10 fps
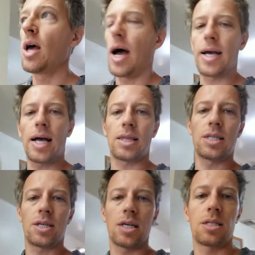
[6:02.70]
I got
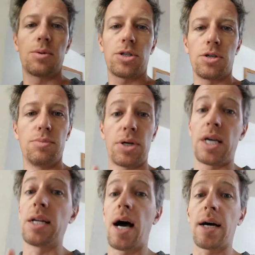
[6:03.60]
these customers through
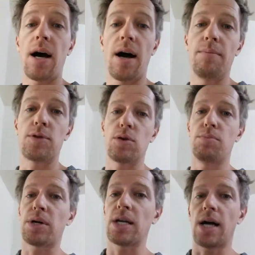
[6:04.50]
booking.com. So with
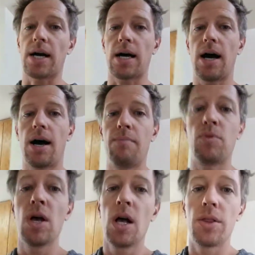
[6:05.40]
booking.com,
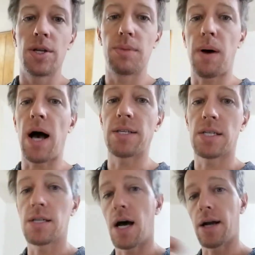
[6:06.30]
the
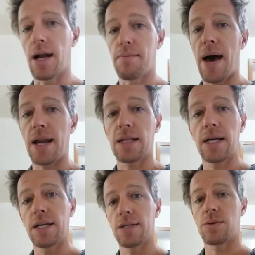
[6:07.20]
deposit's not automatic
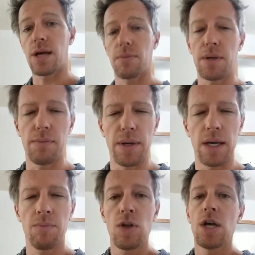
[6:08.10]
like it is with Airbnb.